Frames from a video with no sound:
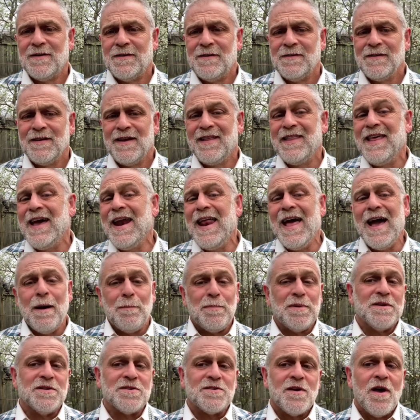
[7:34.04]
Now, that
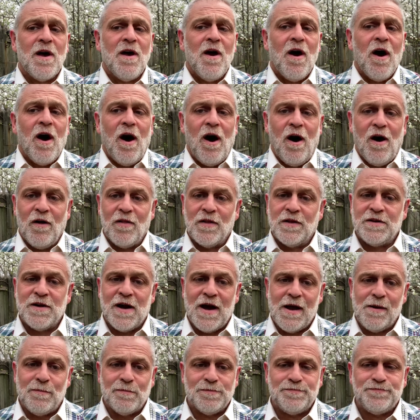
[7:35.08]
happens all the
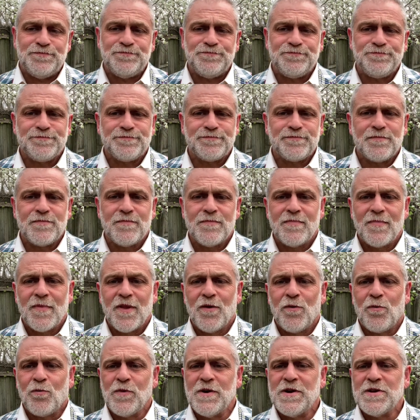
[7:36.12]
time.
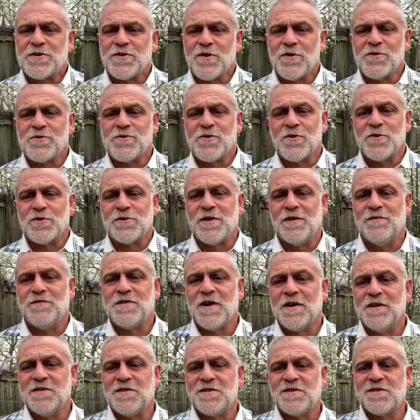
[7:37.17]
Researchers have
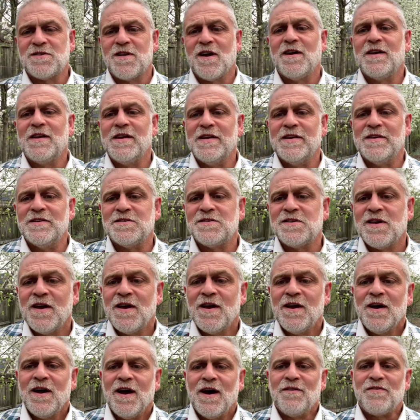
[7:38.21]
done studies
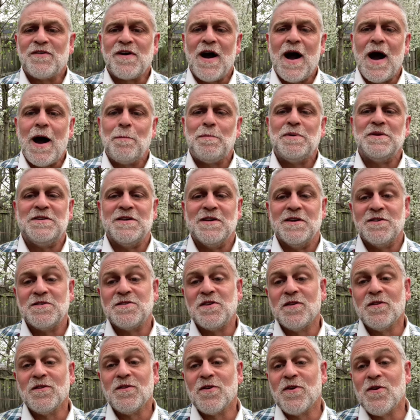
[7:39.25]
of competence
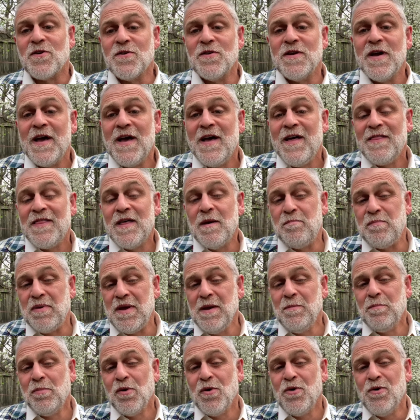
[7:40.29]
and learned that
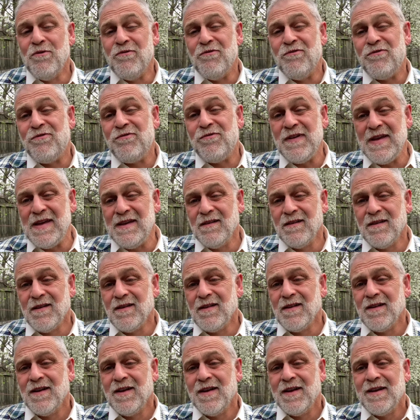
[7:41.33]
people who
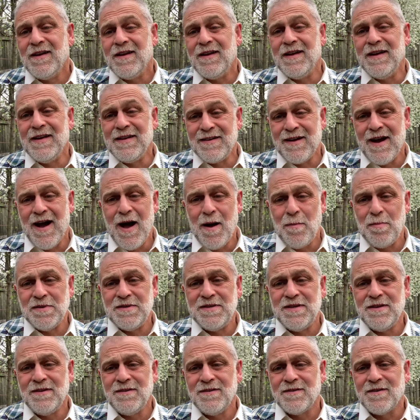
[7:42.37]
feel
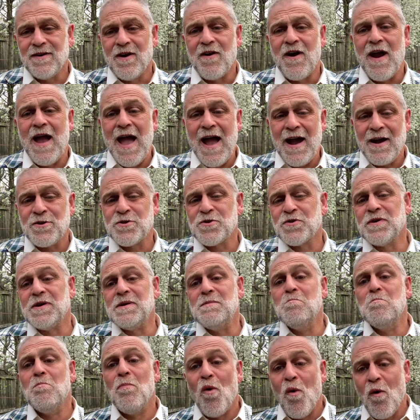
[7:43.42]
incompetent are actually
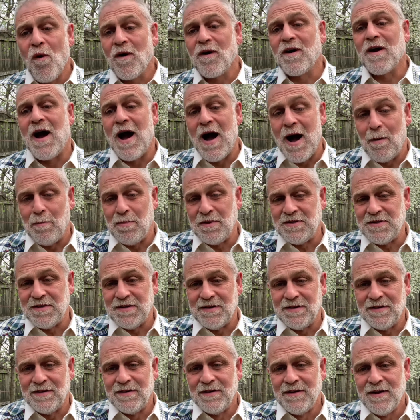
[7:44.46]
more
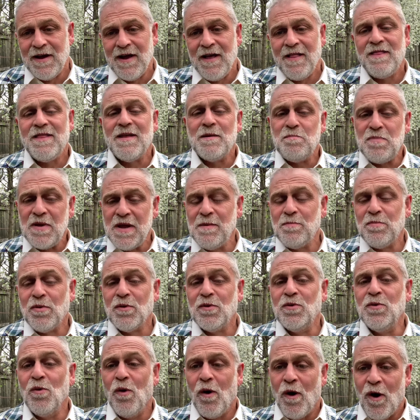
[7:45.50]
competent than people
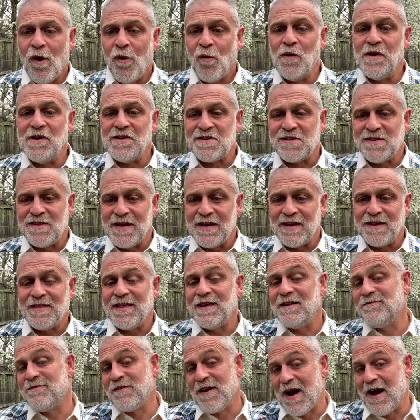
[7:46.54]
who always think
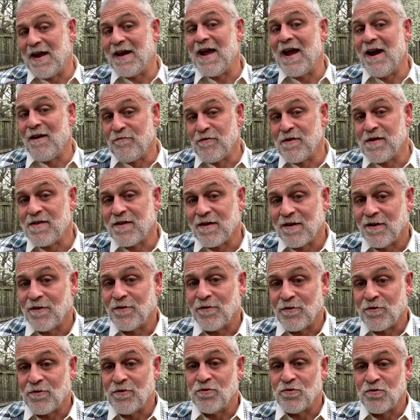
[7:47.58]
they've got everything
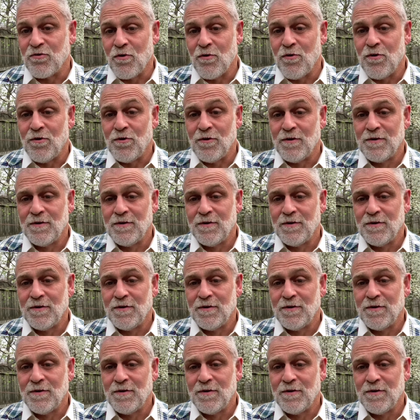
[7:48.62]
under control.